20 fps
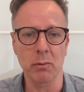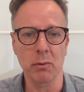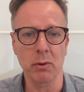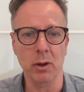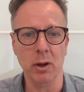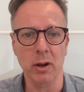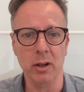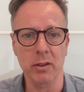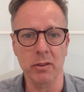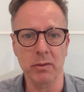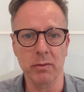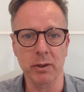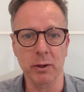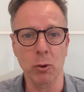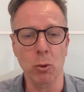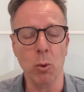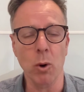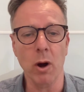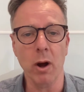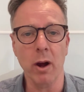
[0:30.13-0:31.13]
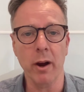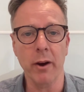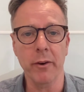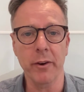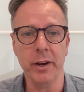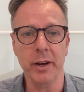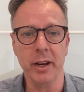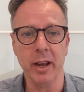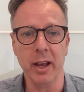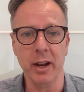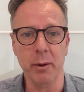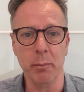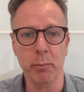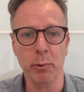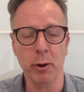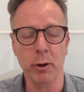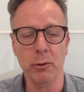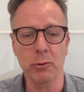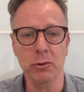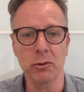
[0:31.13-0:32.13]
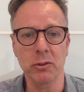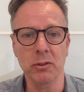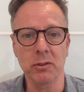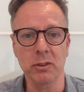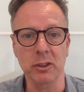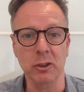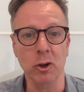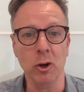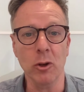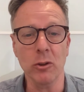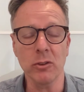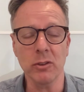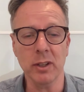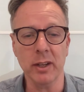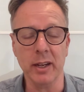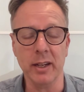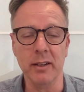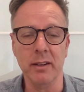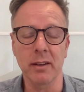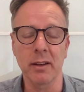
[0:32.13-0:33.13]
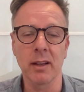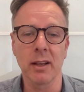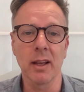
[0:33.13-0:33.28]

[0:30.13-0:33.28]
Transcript: lines of inquiry and approaches and content